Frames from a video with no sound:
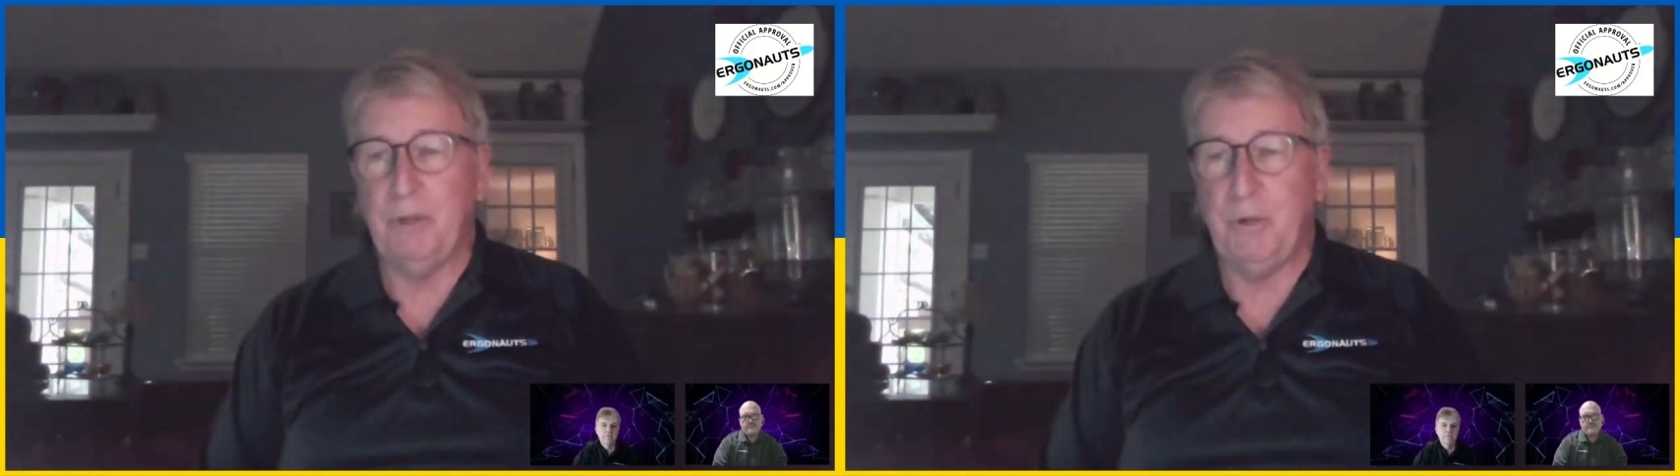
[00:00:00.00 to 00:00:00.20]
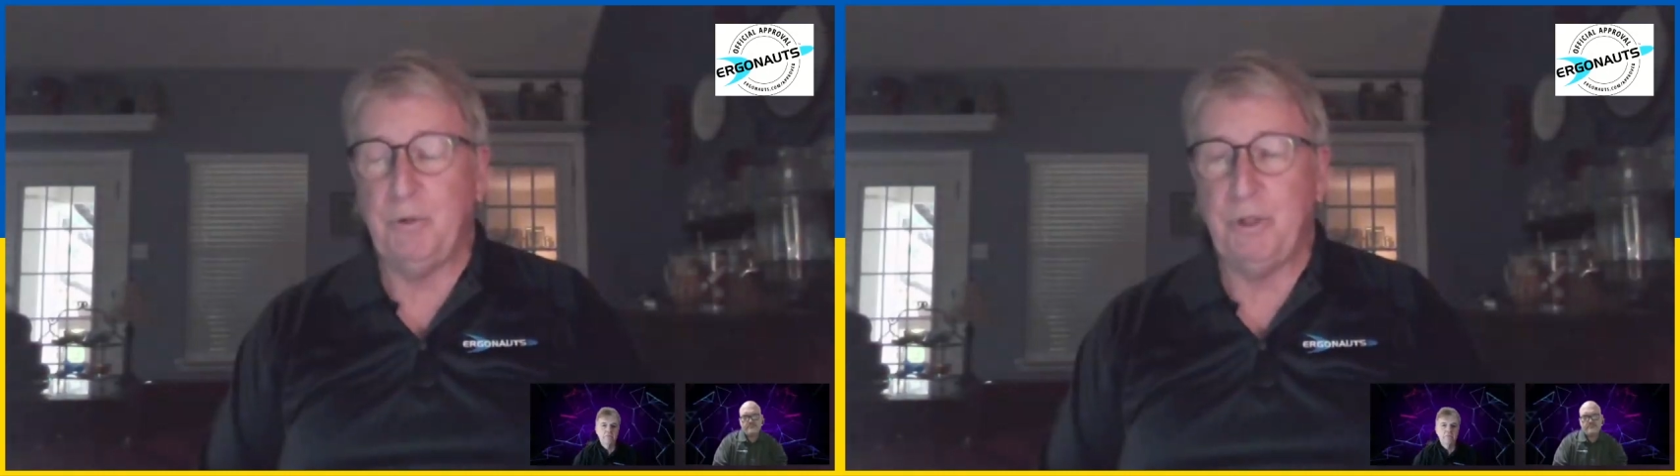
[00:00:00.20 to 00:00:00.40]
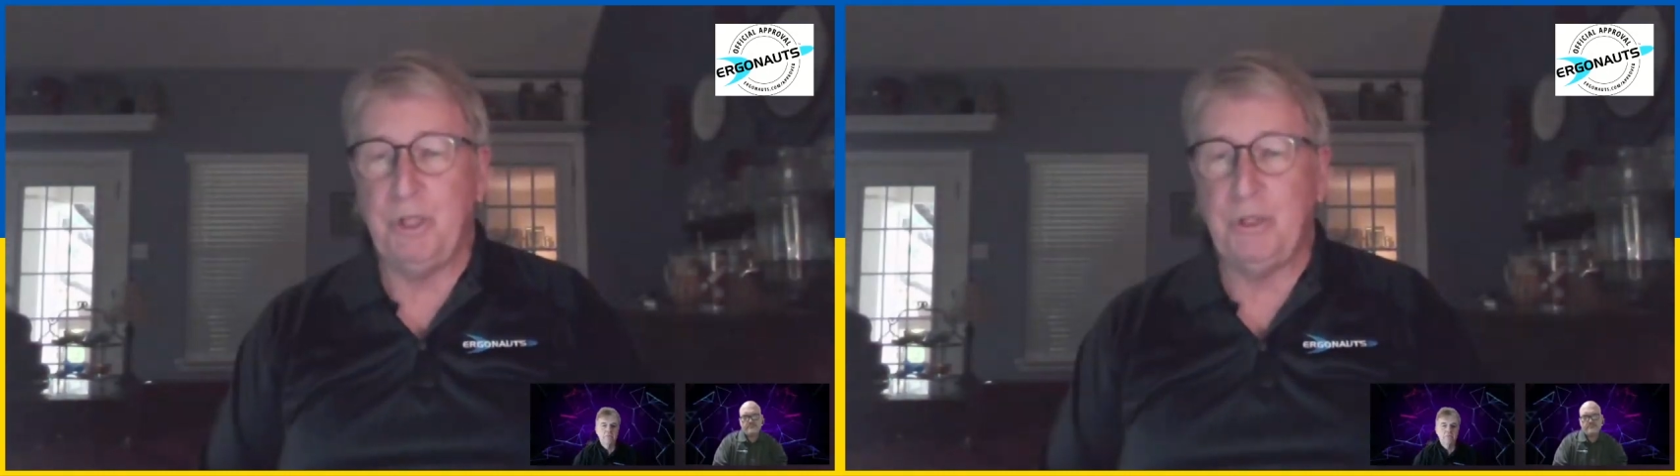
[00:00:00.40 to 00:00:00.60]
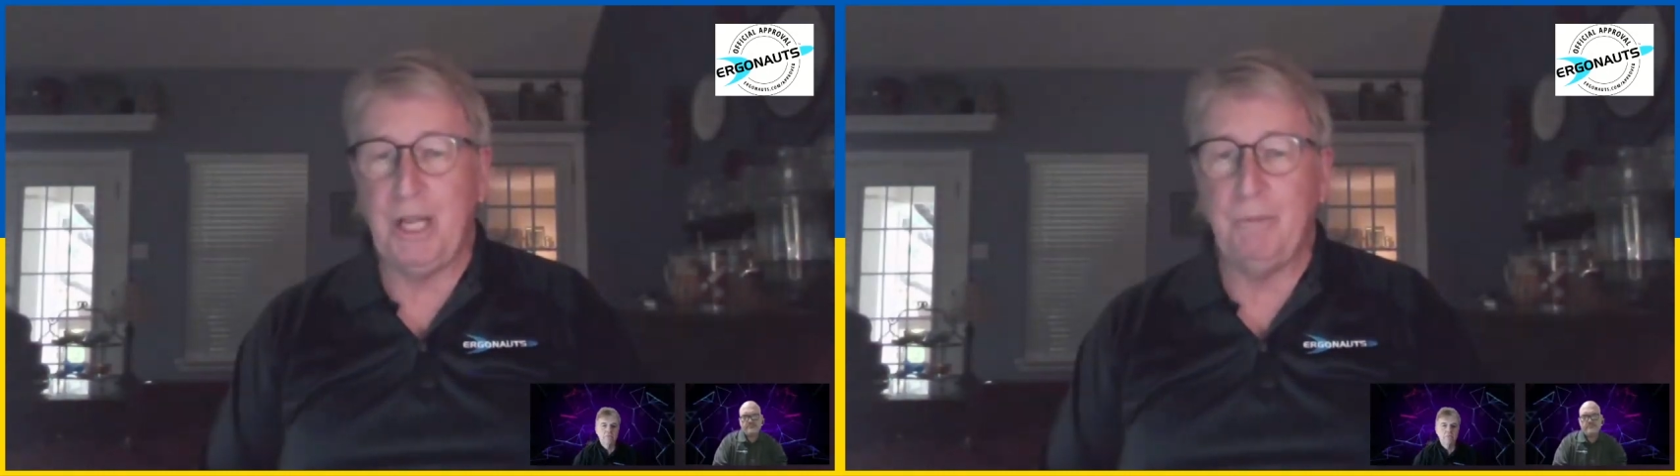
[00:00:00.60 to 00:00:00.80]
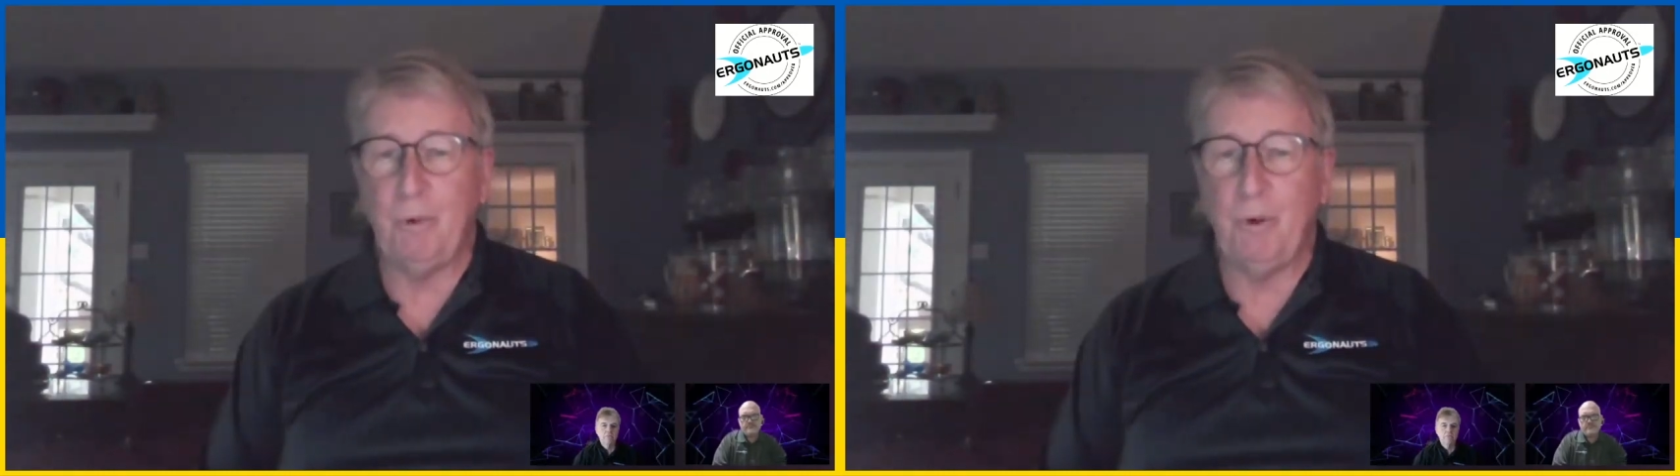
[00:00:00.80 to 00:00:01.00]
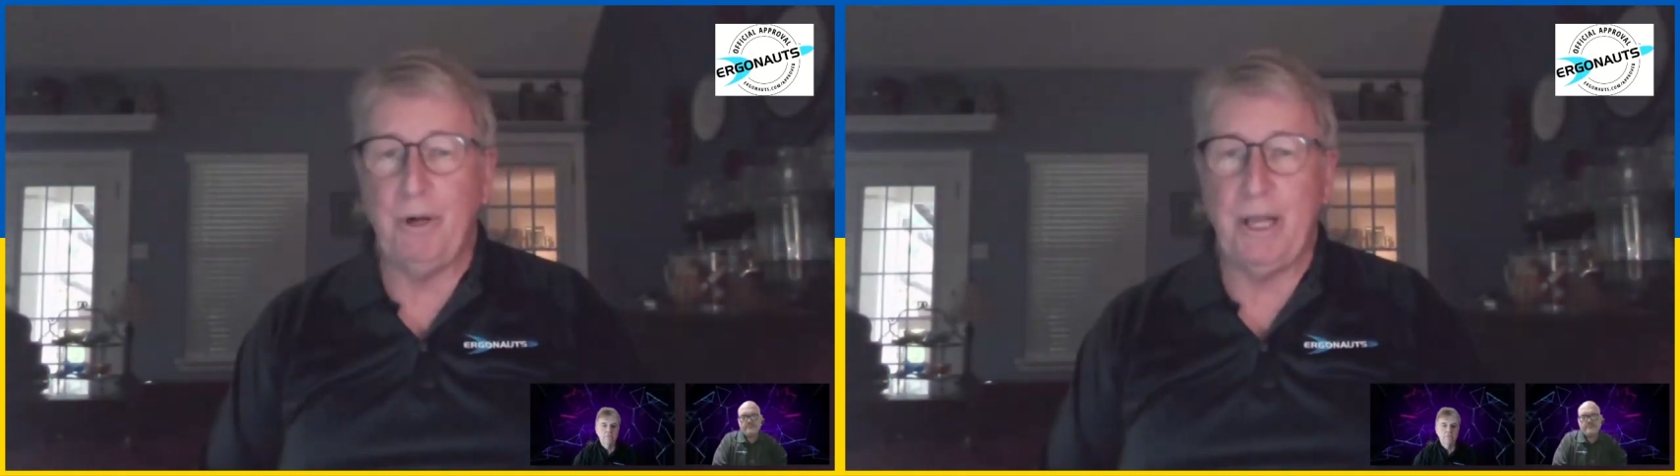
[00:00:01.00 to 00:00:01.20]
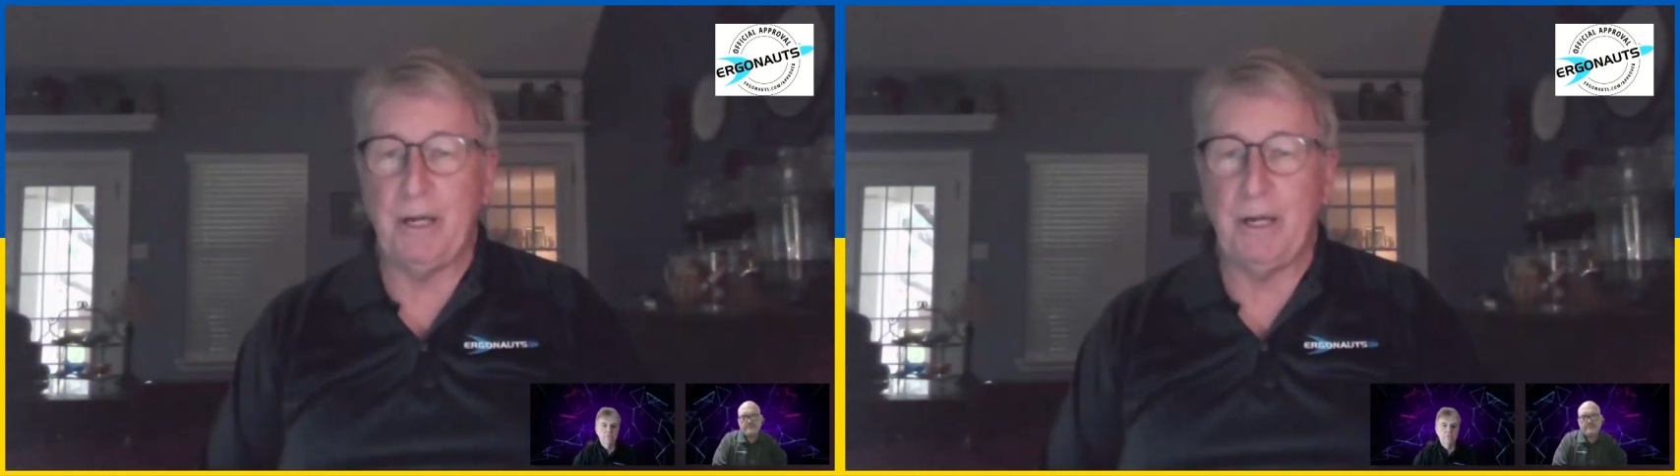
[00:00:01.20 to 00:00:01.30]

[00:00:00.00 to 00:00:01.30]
frequency standpoint